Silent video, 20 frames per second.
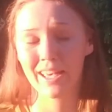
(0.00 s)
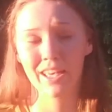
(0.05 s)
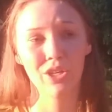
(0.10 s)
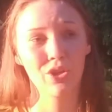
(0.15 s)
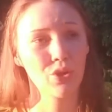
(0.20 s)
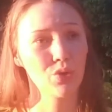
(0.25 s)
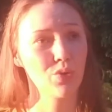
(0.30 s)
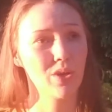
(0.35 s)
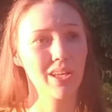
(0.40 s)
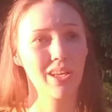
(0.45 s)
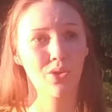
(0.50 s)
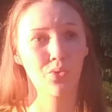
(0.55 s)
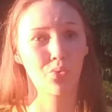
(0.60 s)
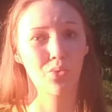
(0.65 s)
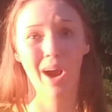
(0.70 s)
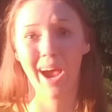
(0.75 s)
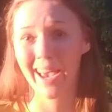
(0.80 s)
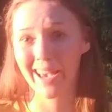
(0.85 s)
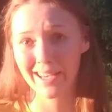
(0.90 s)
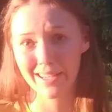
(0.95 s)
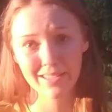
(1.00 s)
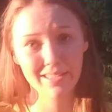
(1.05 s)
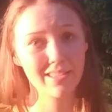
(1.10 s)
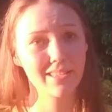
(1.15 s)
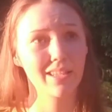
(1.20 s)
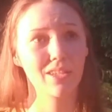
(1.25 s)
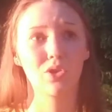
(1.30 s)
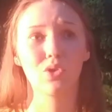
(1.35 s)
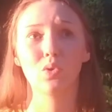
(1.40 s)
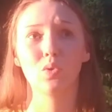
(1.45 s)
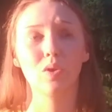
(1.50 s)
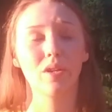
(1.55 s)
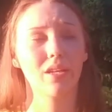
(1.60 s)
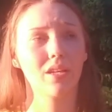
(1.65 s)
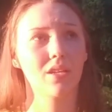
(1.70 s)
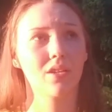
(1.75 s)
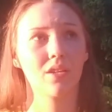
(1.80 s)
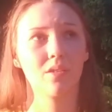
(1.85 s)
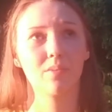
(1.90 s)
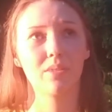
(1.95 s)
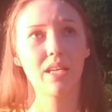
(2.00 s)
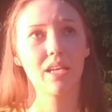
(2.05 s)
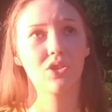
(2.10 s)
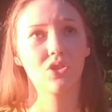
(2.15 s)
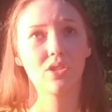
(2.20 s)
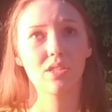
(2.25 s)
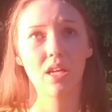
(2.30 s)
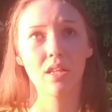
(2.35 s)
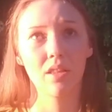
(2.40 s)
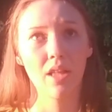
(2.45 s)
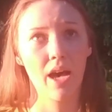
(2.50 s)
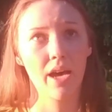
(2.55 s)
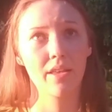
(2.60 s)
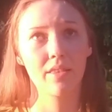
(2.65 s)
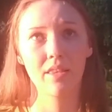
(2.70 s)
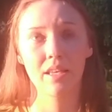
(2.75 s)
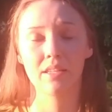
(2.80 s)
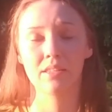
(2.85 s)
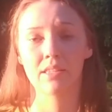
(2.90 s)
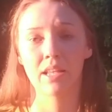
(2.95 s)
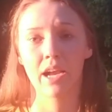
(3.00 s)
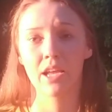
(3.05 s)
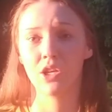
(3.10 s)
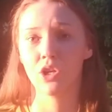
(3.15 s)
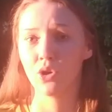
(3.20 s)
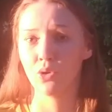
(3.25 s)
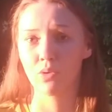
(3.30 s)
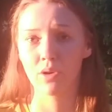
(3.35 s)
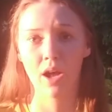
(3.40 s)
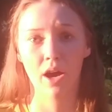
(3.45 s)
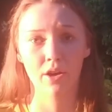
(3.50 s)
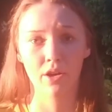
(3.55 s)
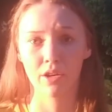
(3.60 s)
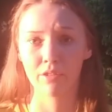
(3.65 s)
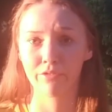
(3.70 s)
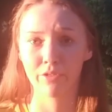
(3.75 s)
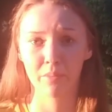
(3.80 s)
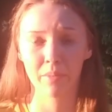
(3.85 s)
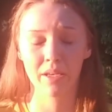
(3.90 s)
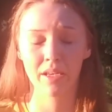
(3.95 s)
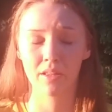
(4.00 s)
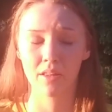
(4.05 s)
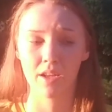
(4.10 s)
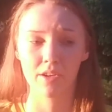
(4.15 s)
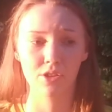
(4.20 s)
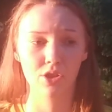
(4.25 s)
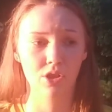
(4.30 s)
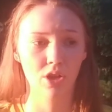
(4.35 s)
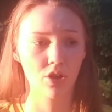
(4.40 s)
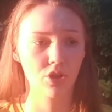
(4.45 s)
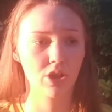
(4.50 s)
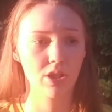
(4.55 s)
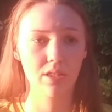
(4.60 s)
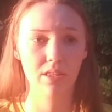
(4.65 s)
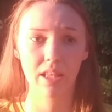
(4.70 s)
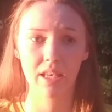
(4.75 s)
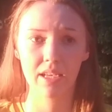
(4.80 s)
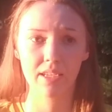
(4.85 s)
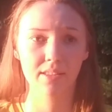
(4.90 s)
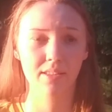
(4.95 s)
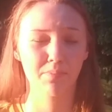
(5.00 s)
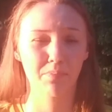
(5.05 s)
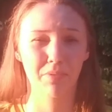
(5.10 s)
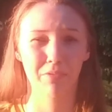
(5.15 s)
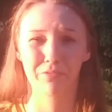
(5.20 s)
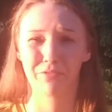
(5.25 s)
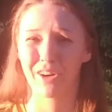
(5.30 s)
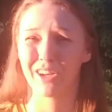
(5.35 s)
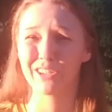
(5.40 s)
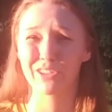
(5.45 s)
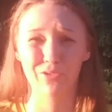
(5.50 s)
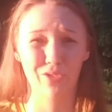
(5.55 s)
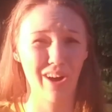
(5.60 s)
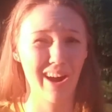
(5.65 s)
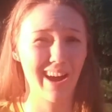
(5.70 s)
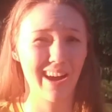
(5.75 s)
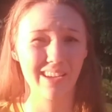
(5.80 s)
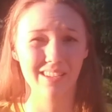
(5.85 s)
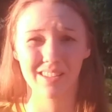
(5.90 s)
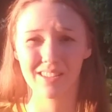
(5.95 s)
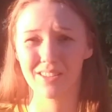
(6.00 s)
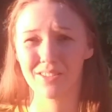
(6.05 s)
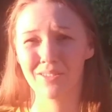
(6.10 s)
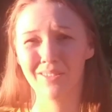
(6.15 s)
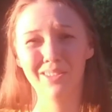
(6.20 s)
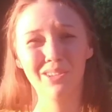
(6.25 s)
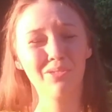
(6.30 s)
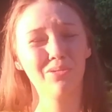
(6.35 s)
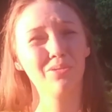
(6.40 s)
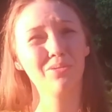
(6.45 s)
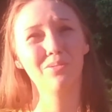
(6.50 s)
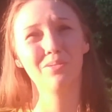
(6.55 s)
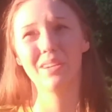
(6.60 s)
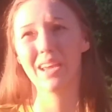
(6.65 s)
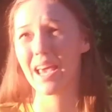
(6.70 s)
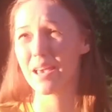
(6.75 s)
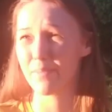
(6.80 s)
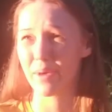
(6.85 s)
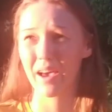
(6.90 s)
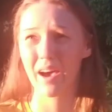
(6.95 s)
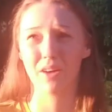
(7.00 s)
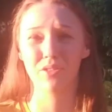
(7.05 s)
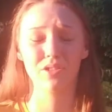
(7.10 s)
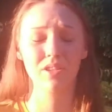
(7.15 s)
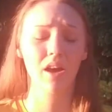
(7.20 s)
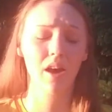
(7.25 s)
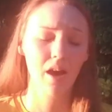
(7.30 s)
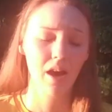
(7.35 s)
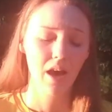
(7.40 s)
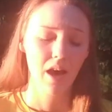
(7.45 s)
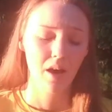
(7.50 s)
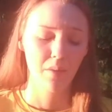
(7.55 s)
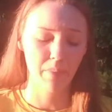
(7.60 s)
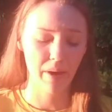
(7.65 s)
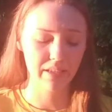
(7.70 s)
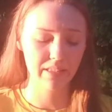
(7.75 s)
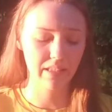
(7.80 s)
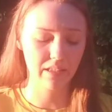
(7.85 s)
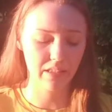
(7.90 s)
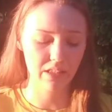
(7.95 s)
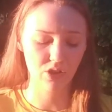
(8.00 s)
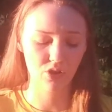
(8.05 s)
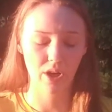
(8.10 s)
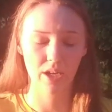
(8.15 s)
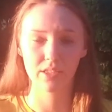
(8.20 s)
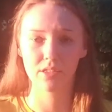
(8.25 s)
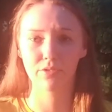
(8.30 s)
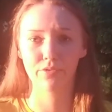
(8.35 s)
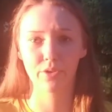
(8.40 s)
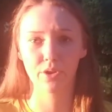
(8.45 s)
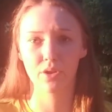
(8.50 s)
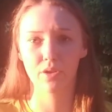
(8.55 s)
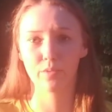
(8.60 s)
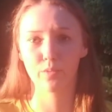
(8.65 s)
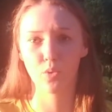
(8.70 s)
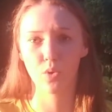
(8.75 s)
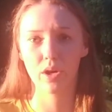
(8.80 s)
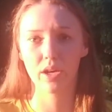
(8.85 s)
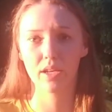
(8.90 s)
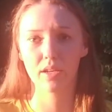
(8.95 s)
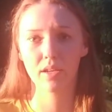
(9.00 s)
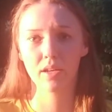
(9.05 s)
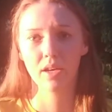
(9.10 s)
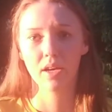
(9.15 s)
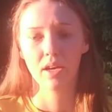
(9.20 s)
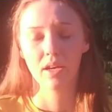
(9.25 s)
including rice, including, just a lot of things that I knew were not good for me, a lot of starchy things, French fries, you name it. I was basically trying to fill the void